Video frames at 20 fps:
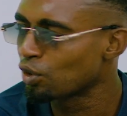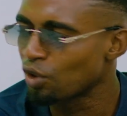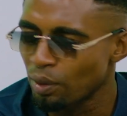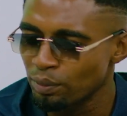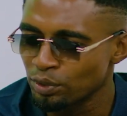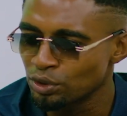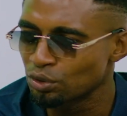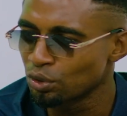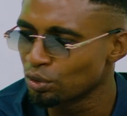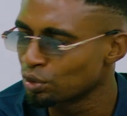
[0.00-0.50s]

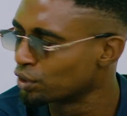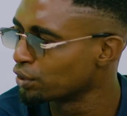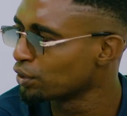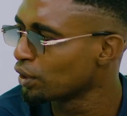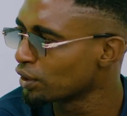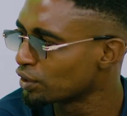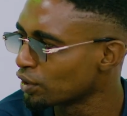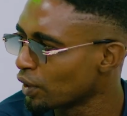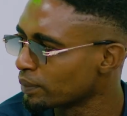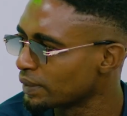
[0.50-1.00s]
coming to
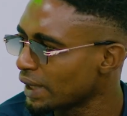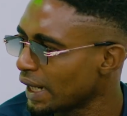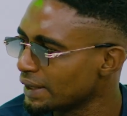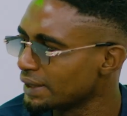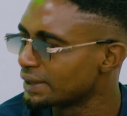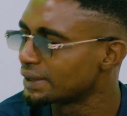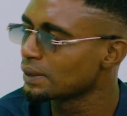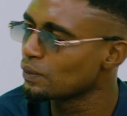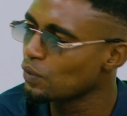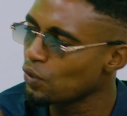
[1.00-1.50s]
draw. Sometimes
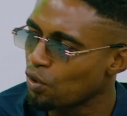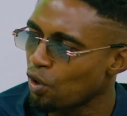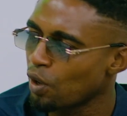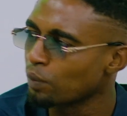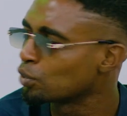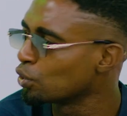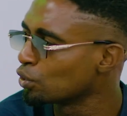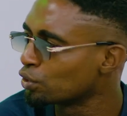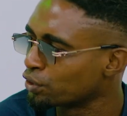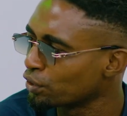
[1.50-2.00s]
the team will
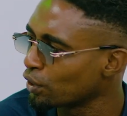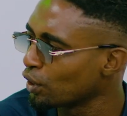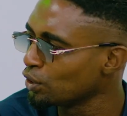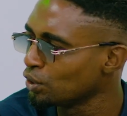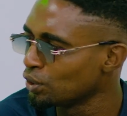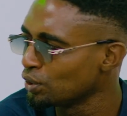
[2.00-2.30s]
come to draw you.